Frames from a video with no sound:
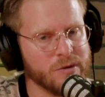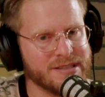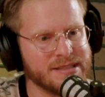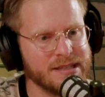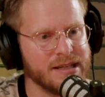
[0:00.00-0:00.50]
we
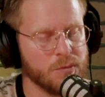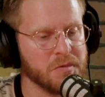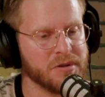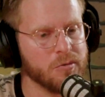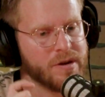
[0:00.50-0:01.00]
see it
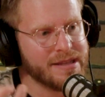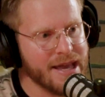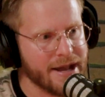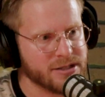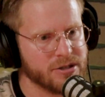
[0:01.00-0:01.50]
when we
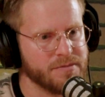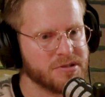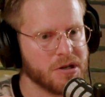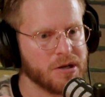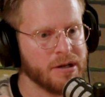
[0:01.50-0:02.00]
read that
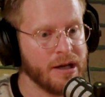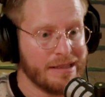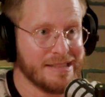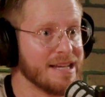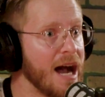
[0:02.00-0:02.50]
scripture,
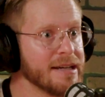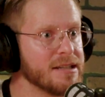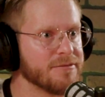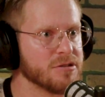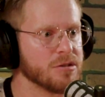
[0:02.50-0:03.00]
at least I
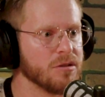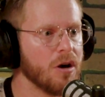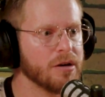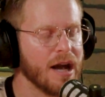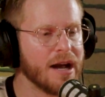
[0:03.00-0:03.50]
did for so
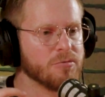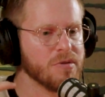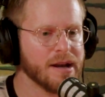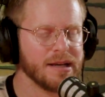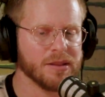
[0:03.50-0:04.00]
long, I
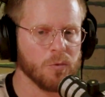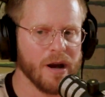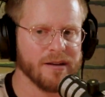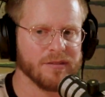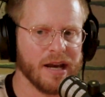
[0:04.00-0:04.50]
read it in the
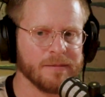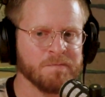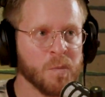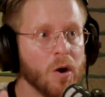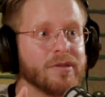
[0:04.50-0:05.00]
way of
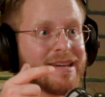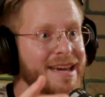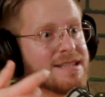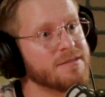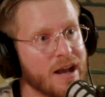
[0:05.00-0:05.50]
oh, the
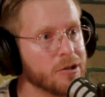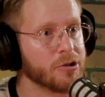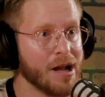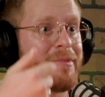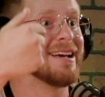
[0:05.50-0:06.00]
gates of hell
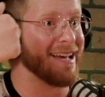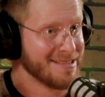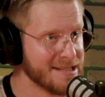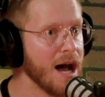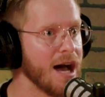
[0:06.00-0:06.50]
are coming
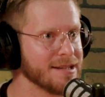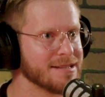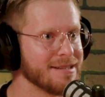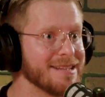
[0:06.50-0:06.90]
against us.